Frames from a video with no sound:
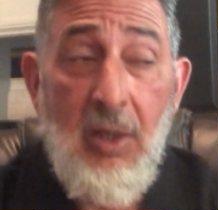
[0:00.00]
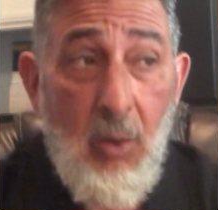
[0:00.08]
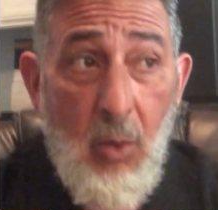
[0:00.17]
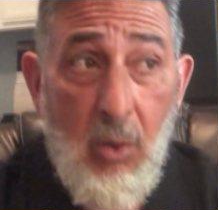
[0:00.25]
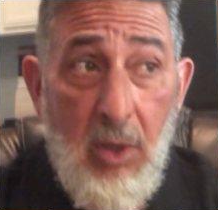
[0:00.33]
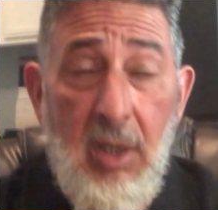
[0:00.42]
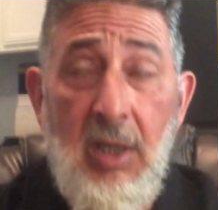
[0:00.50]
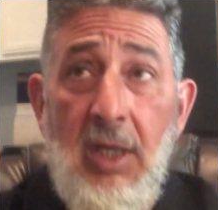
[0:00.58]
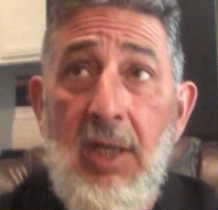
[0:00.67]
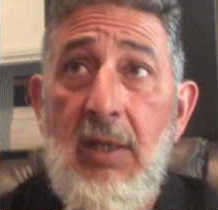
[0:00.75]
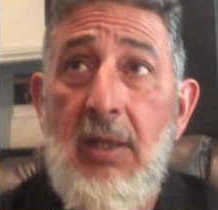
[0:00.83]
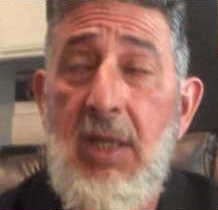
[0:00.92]
or
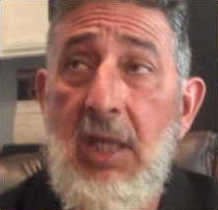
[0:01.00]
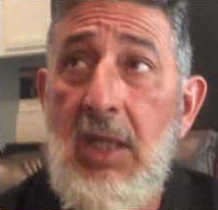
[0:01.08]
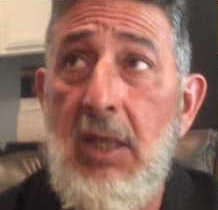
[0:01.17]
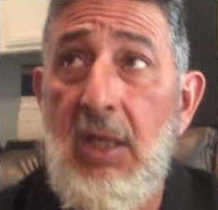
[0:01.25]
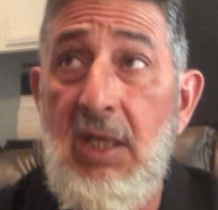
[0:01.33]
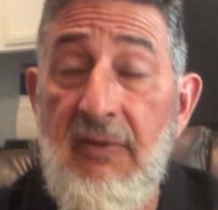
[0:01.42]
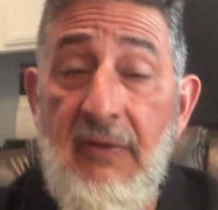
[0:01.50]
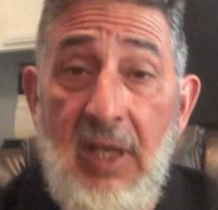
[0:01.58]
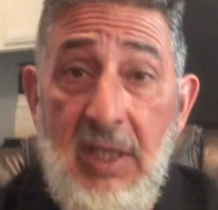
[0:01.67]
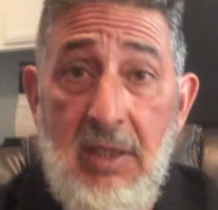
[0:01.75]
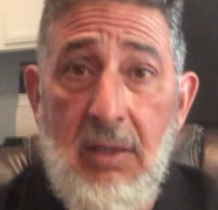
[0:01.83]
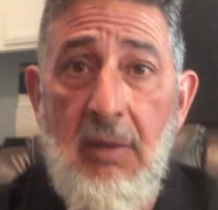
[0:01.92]
the
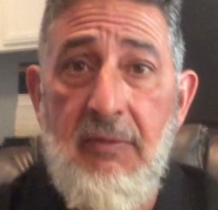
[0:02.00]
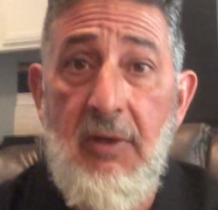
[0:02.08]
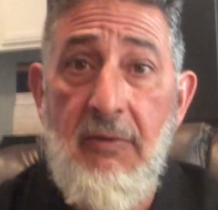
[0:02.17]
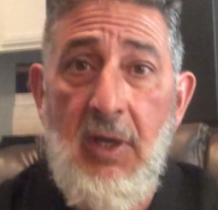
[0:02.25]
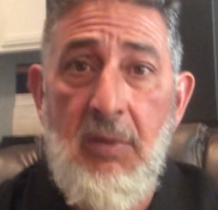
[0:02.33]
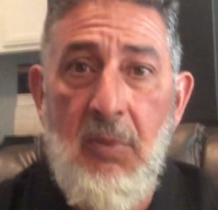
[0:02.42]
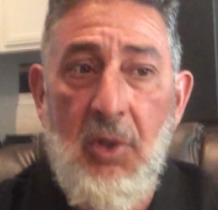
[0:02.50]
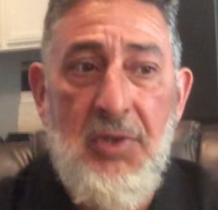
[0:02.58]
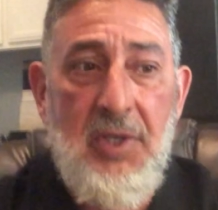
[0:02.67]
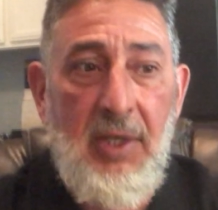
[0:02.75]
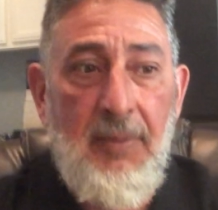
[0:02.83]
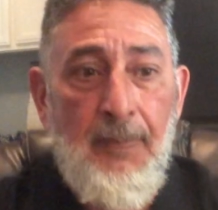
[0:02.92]
event of divine
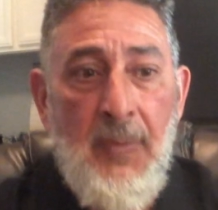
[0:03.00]
mercy.